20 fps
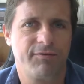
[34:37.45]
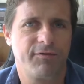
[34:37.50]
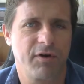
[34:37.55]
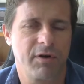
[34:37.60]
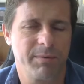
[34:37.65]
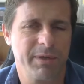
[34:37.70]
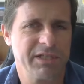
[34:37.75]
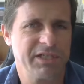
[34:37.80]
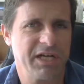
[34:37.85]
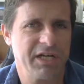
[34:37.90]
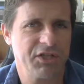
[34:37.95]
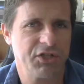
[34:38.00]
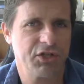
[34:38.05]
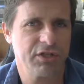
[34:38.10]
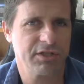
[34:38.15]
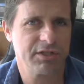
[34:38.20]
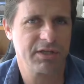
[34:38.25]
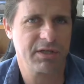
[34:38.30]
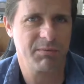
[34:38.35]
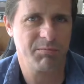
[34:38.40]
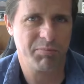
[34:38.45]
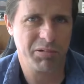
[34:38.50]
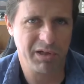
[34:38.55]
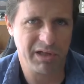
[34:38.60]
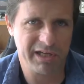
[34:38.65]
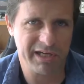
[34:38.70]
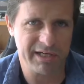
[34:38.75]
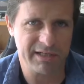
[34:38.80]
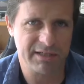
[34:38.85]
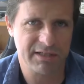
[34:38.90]
fermentation is
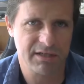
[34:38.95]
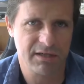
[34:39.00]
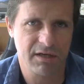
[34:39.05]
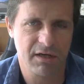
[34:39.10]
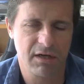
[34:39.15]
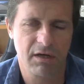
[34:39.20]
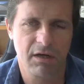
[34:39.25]
complete.